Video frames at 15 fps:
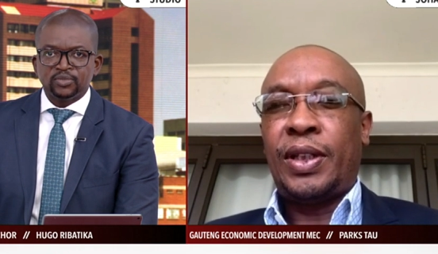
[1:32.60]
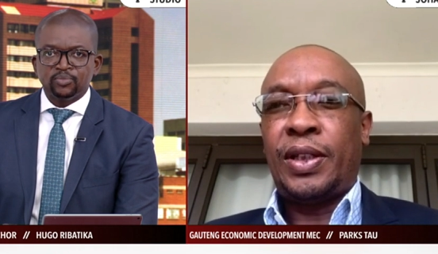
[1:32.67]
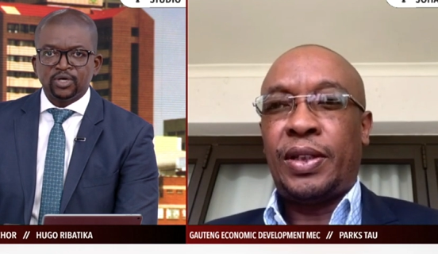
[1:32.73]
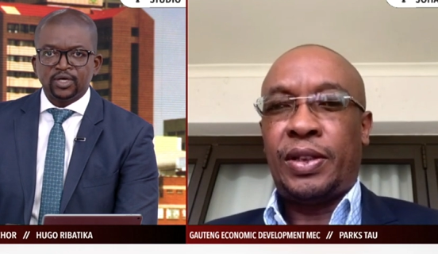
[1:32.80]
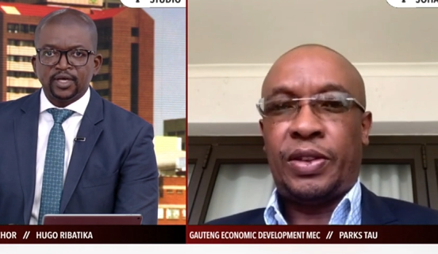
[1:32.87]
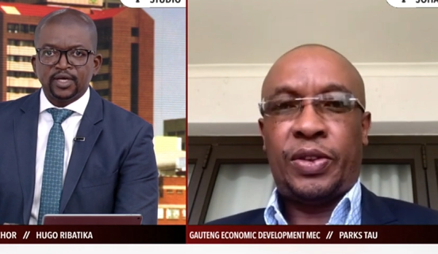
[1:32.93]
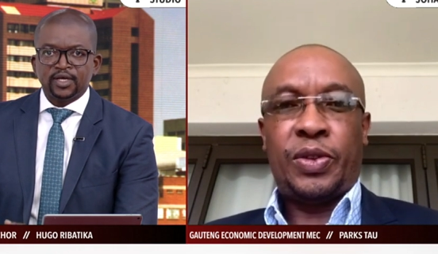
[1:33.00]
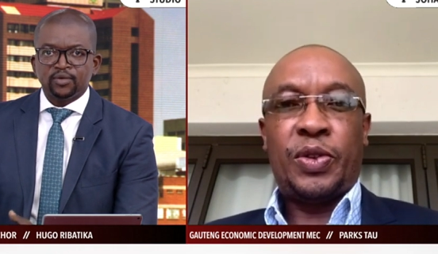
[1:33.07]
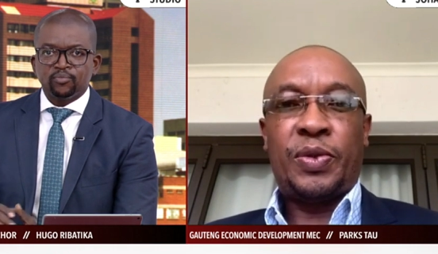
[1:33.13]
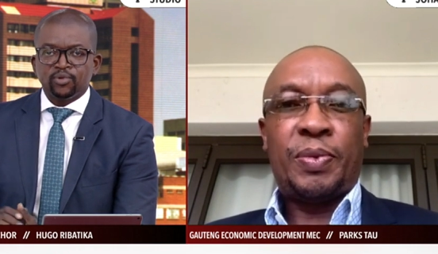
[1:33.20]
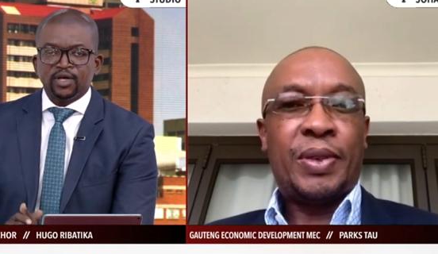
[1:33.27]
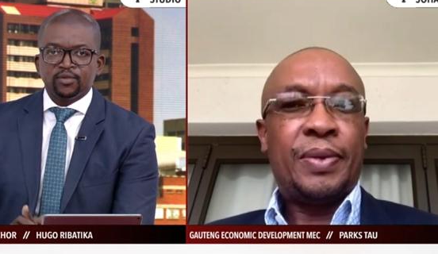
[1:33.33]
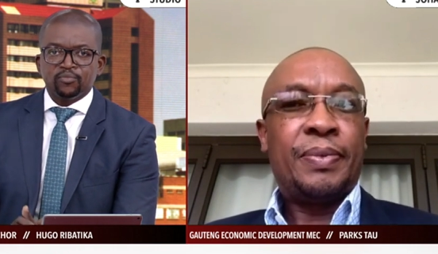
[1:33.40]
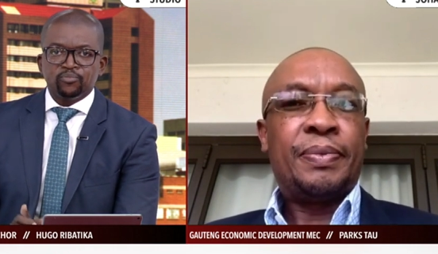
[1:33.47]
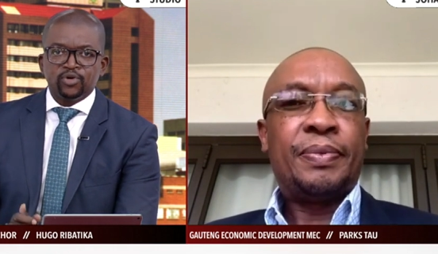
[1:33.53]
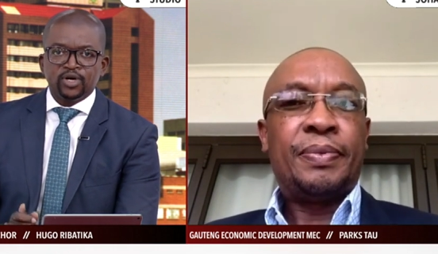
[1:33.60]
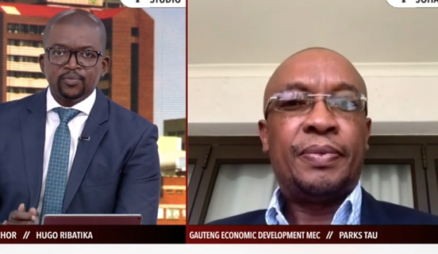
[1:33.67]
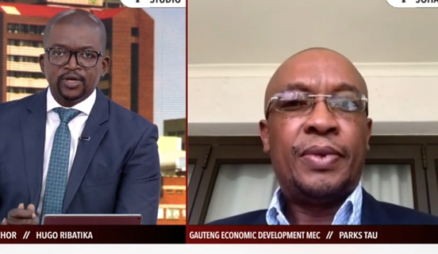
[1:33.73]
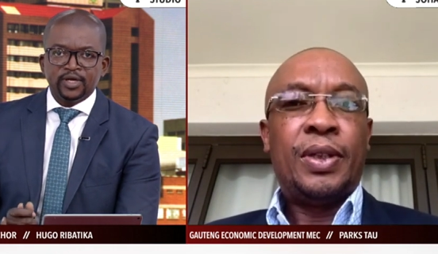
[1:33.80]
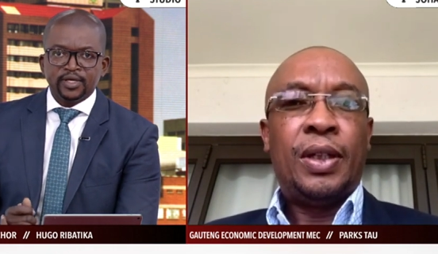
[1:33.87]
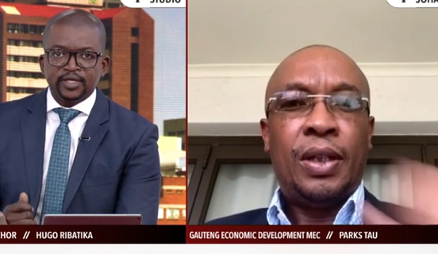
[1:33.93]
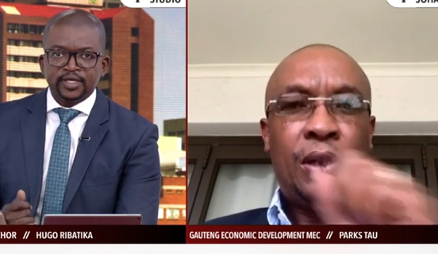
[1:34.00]
Speaker 1: by, by the
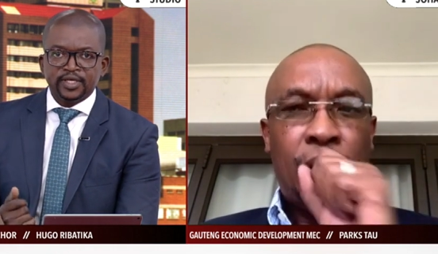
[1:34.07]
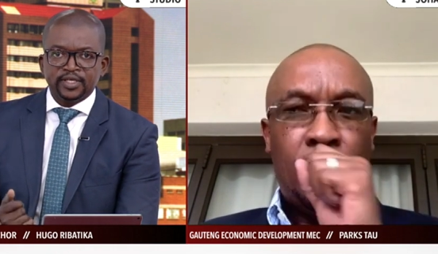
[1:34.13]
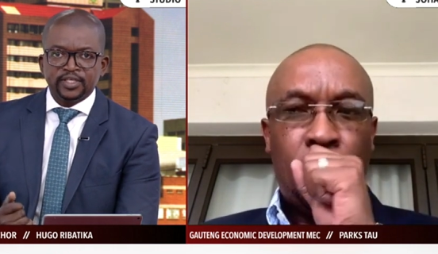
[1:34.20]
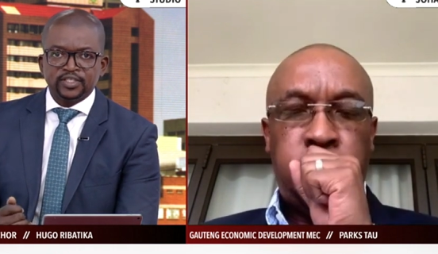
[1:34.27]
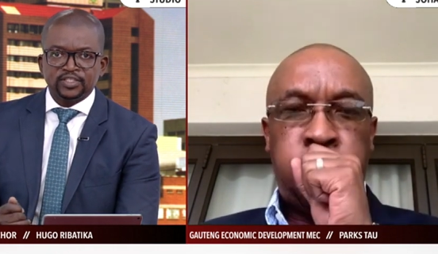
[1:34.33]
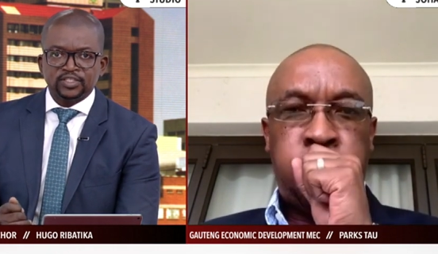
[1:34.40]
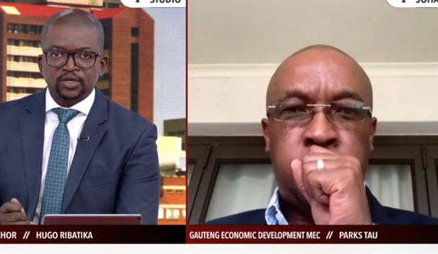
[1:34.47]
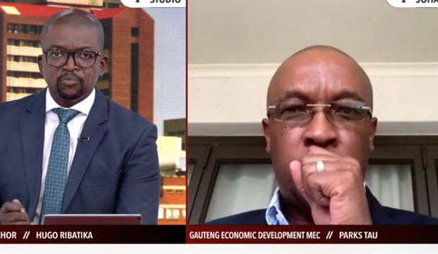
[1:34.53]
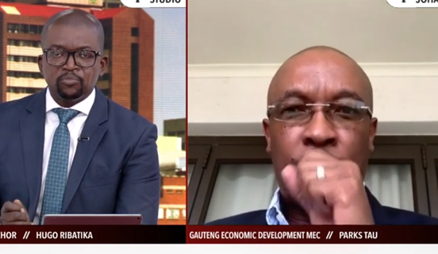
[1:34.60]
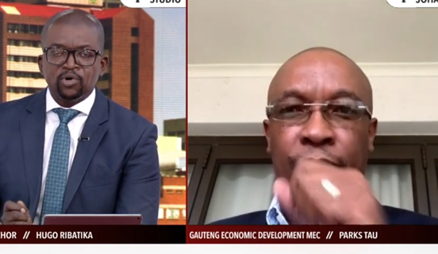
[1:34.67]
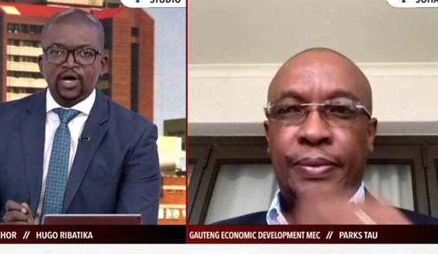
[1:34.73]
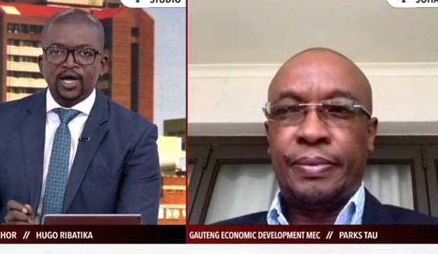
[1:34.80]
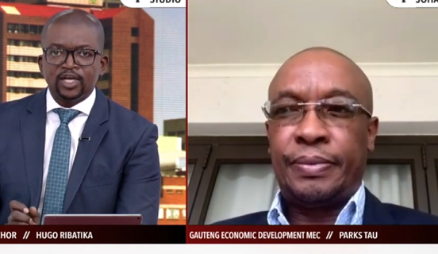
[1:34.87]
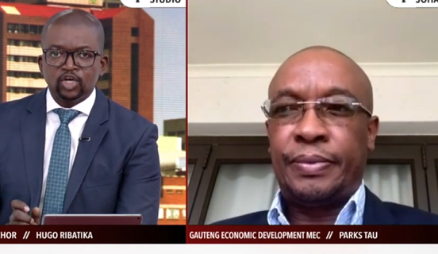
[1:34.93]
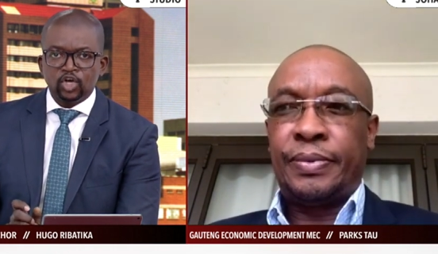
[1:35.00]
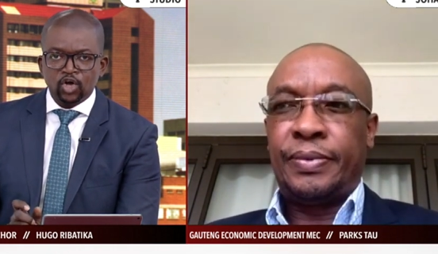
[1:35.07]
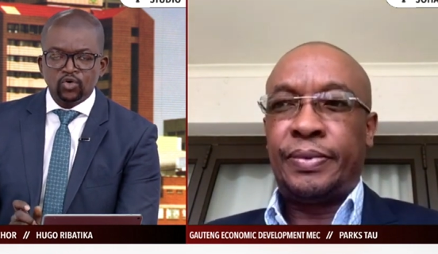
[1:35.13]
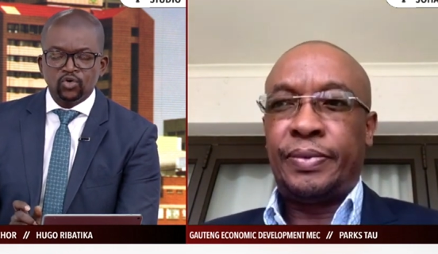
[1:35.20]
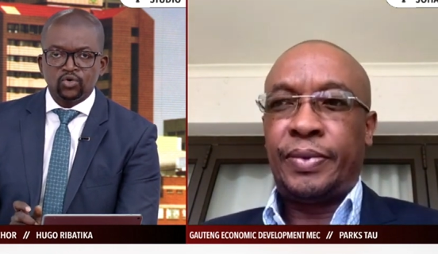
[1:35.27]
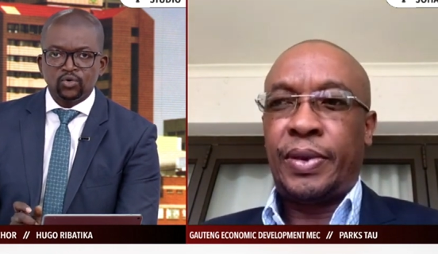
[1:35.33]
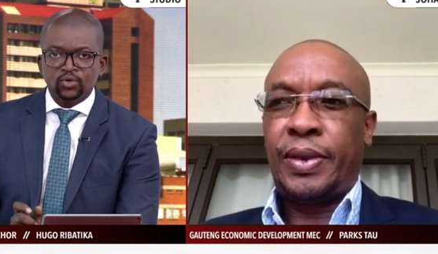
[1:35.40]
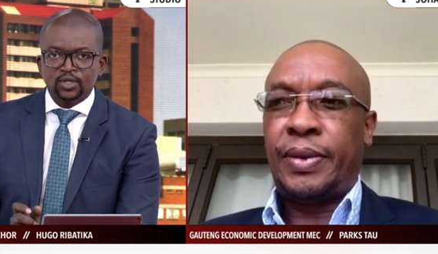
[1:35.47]
Premier is buy
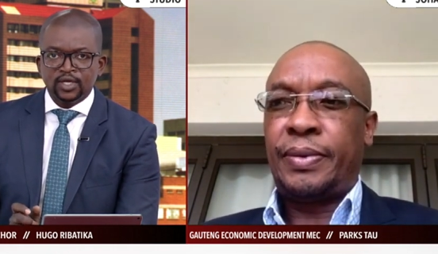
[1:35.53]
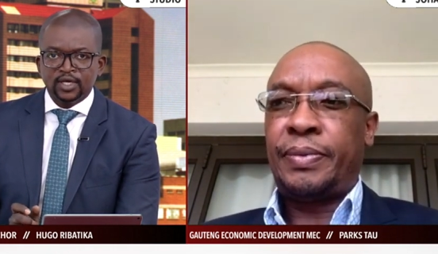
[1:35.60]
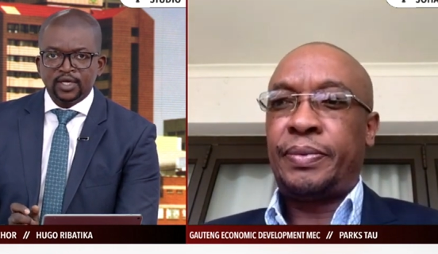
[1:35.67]
local.